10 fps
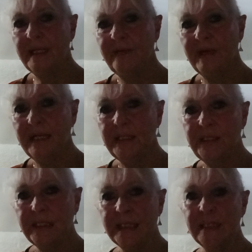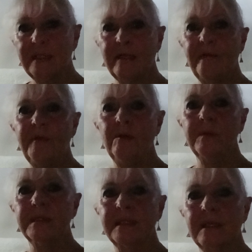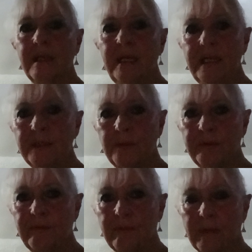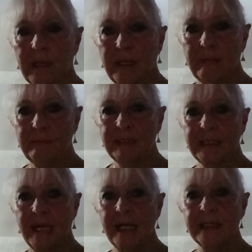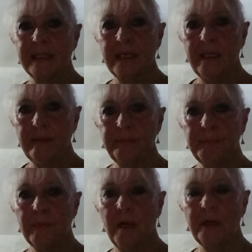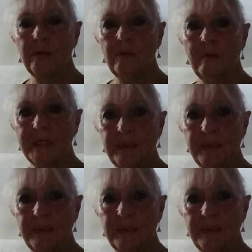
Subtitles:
the advantage is, if there was any sort of disaster, I could always